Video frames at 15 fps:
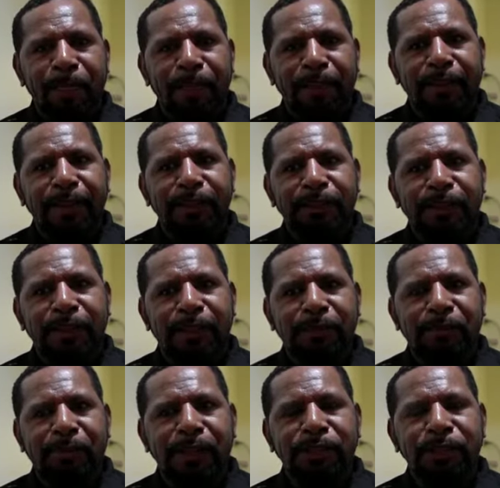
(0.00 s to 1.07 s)
There's a
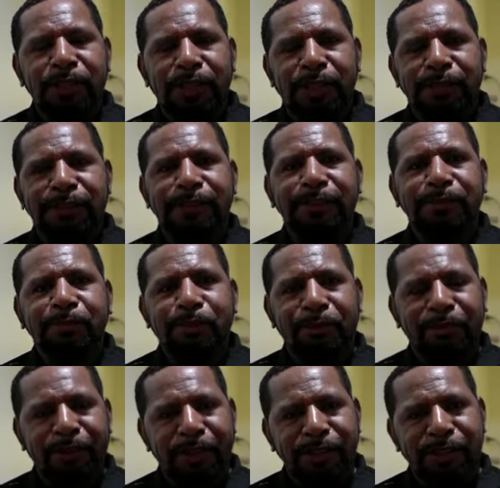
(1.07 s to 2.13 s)
martial arts
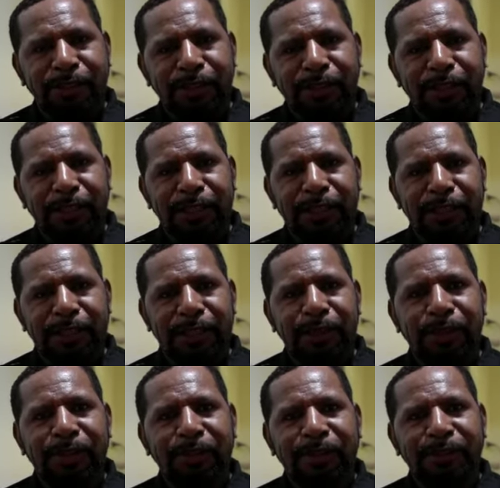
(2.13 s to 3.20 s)
professional,
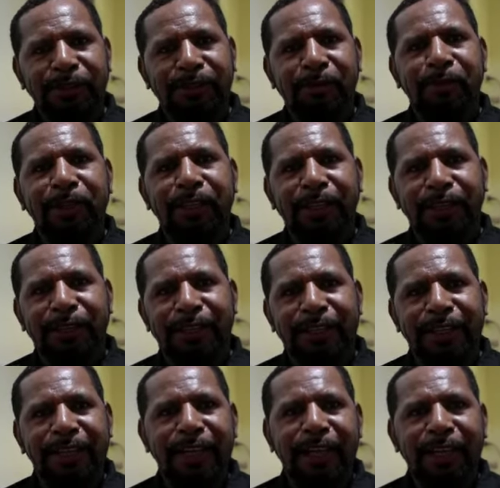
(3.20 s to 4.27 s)
someone
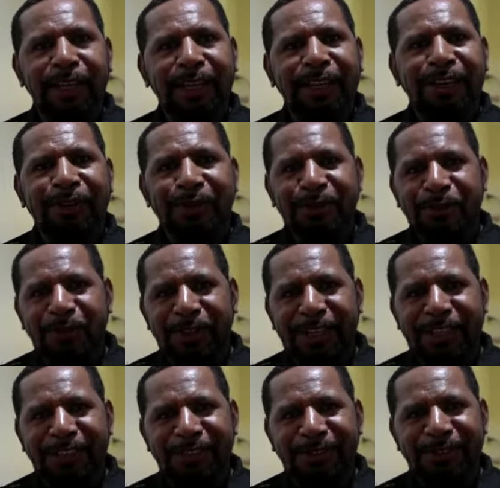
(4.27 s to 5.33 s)
elderly guy, who's
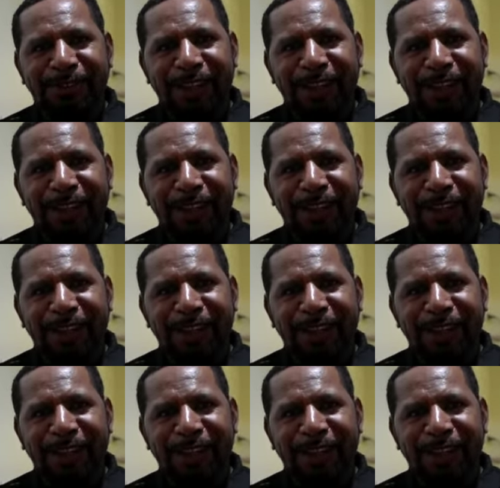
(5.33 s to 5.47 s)
willing to